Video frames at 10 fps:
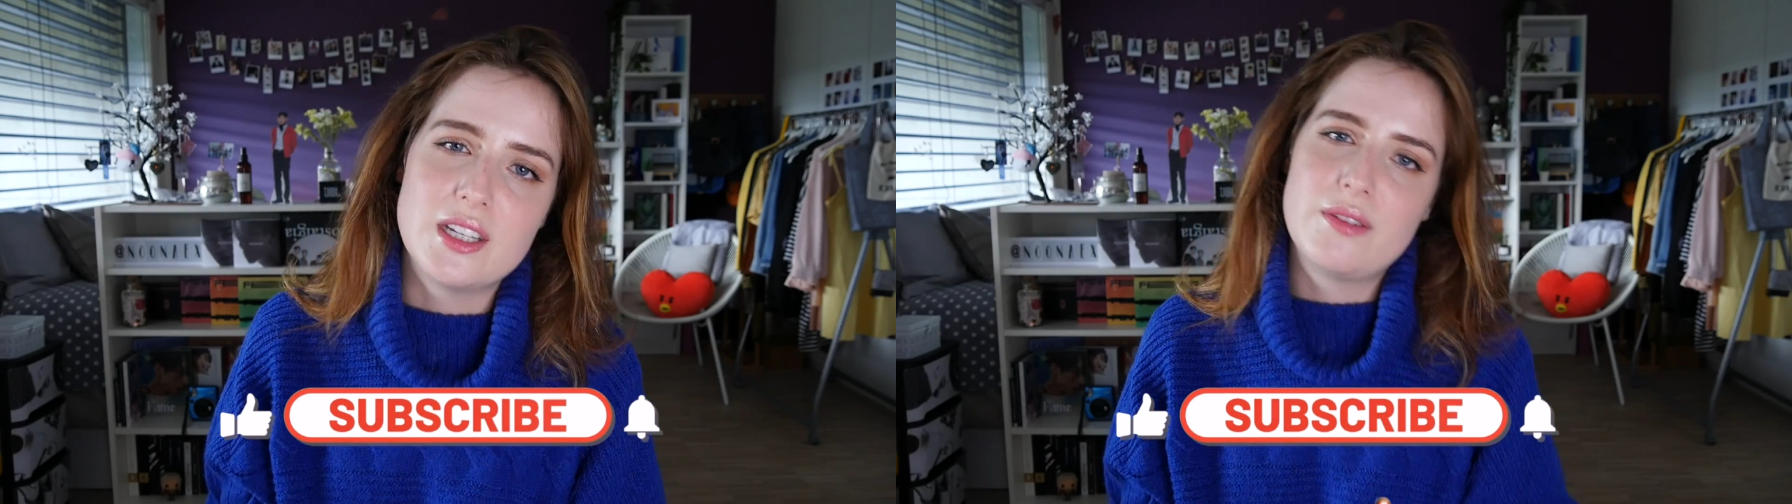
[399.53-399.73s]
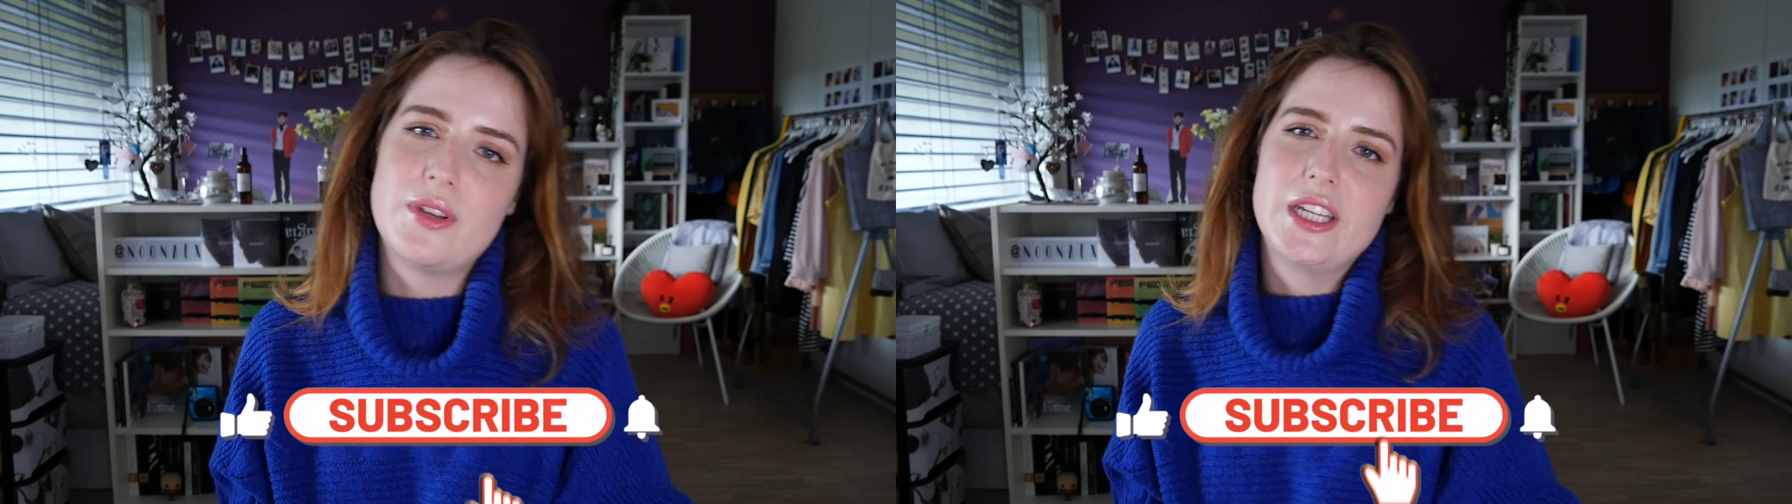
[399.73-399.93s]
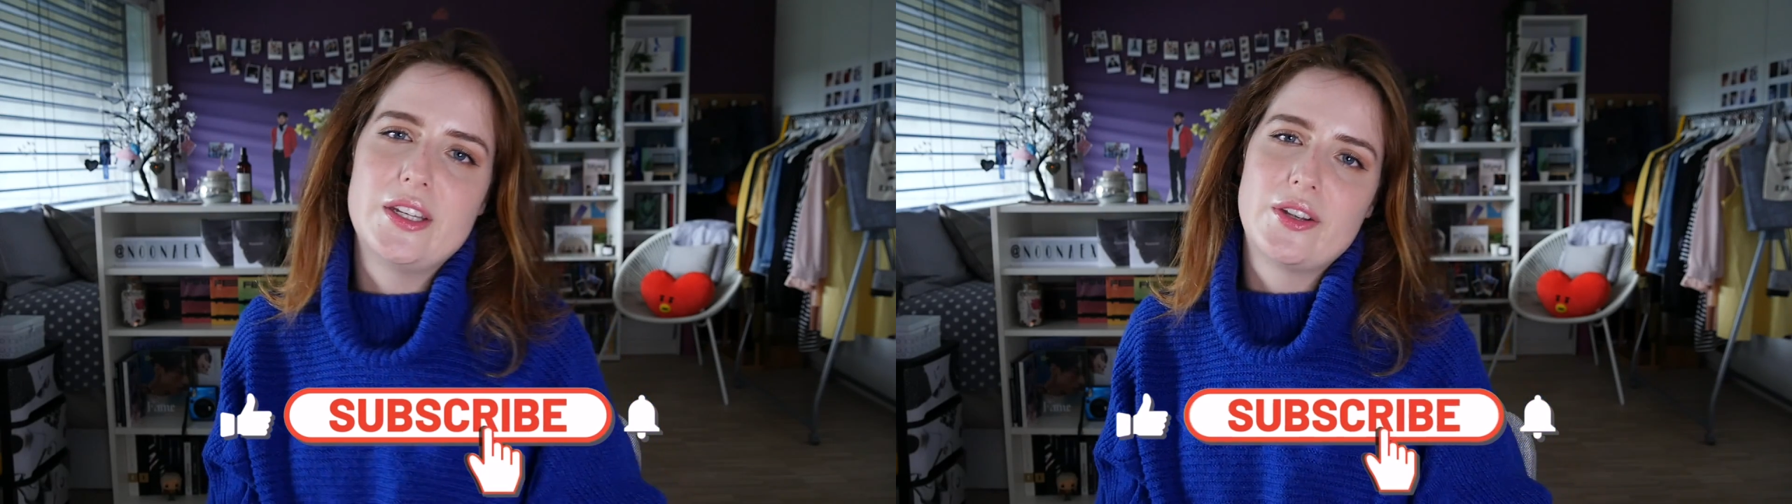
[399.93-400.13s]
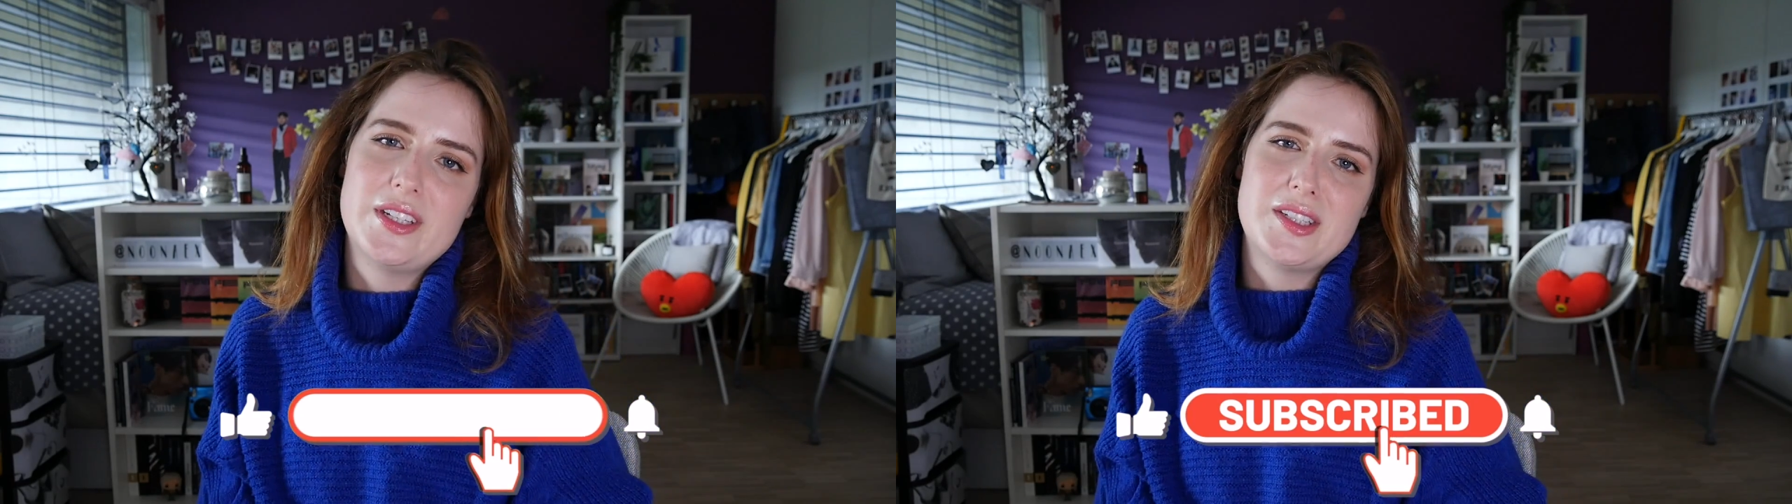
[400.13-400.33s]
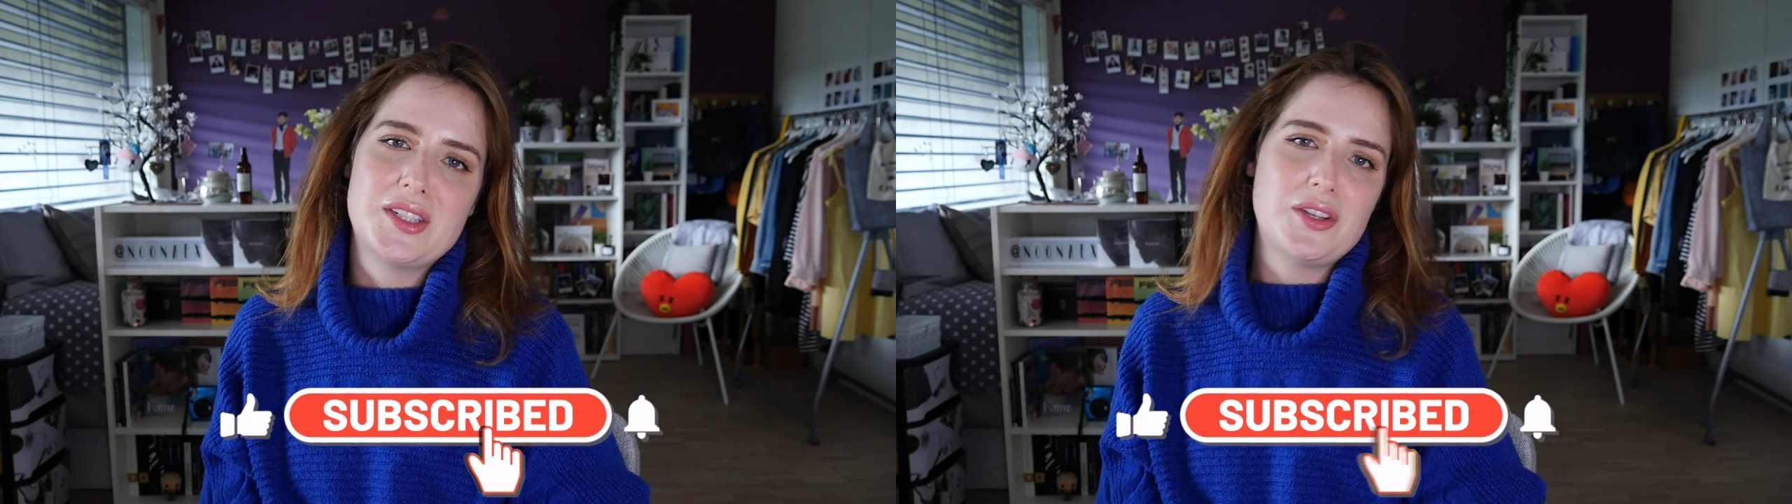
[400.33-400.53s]
If you did, don't
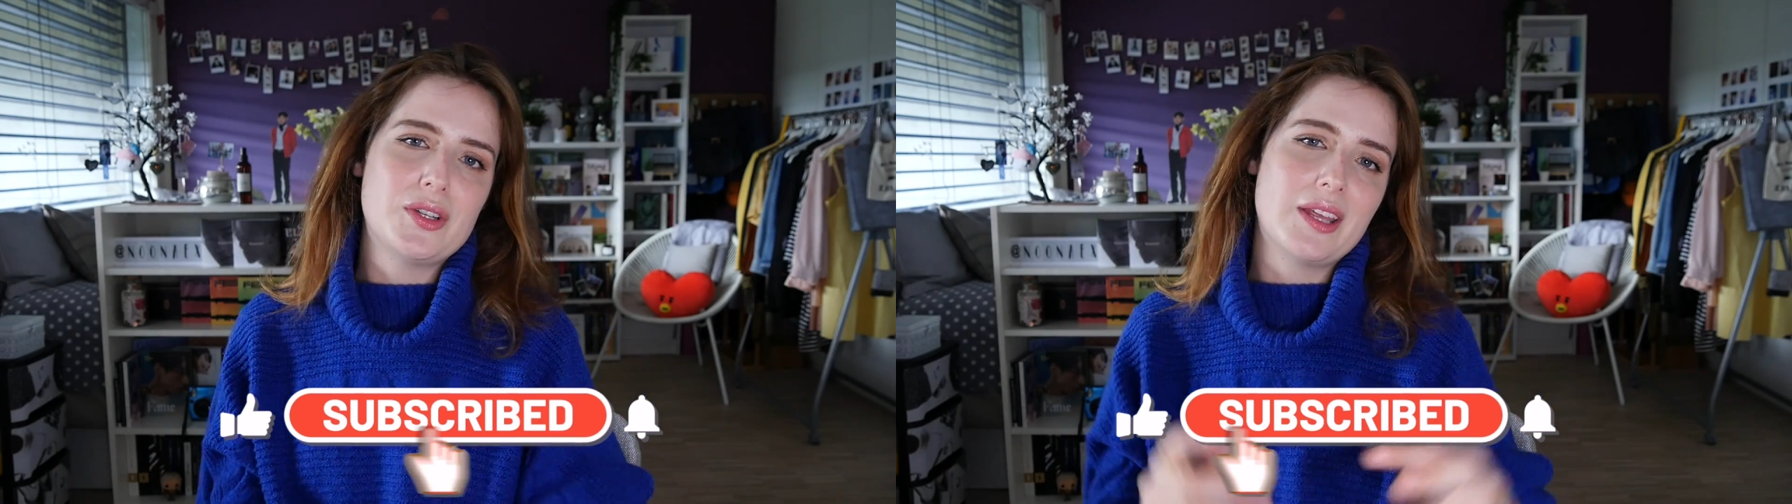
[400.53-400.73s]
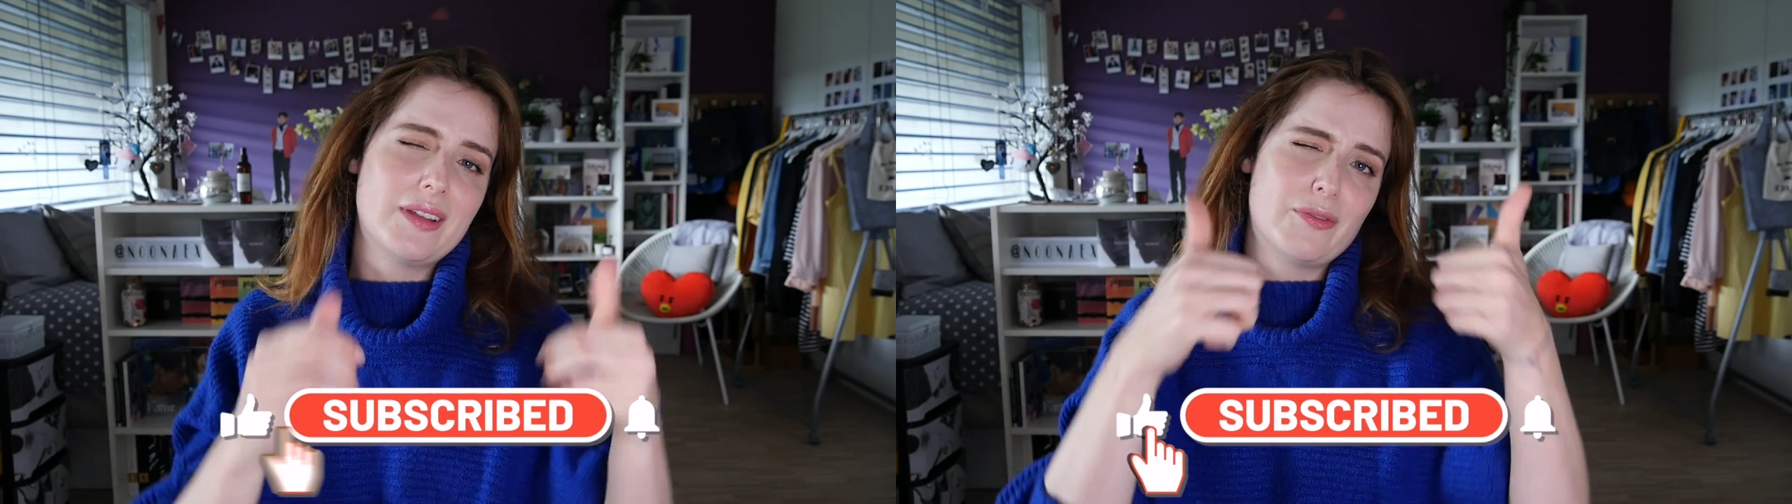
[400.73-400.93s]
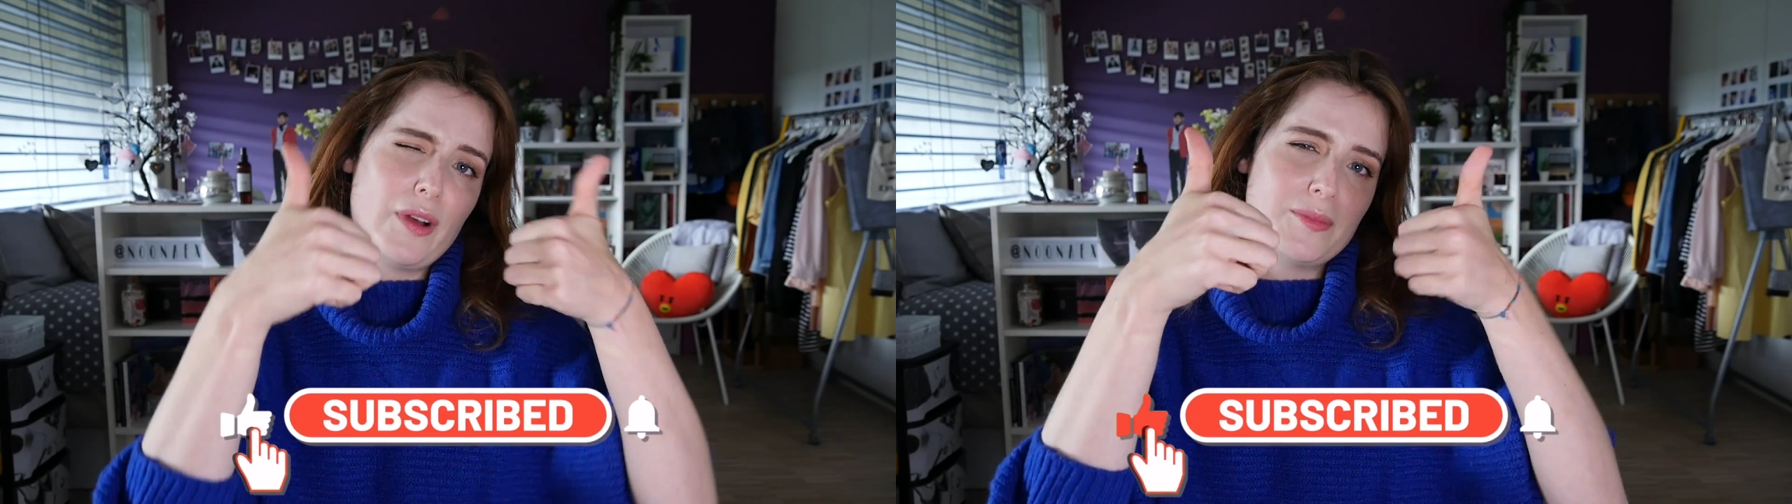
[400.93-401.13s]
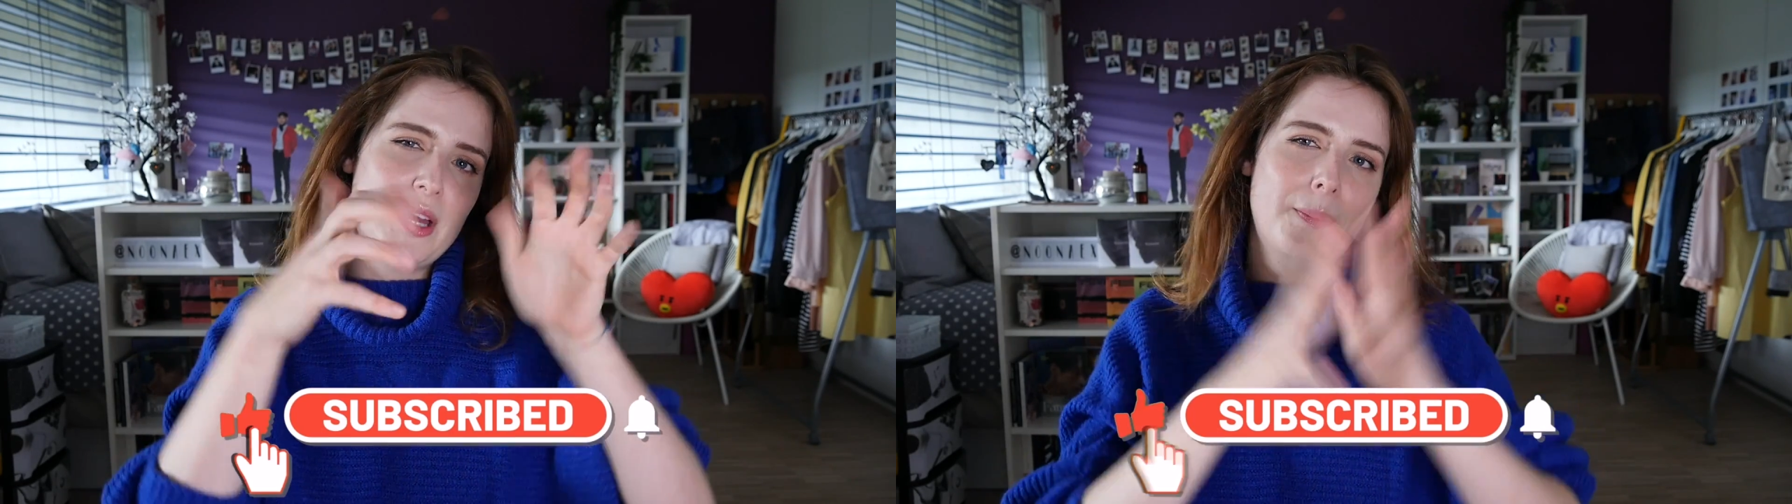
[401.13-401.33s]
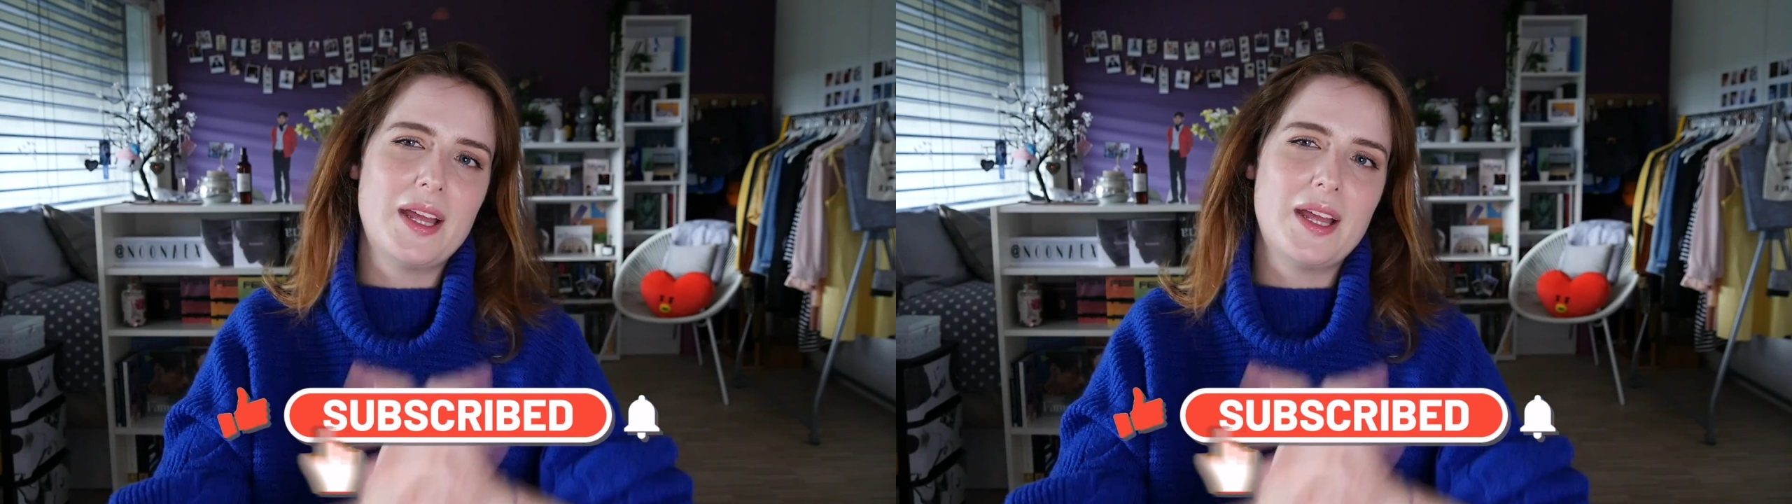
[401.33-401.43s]
hesitate to give it a thumbs up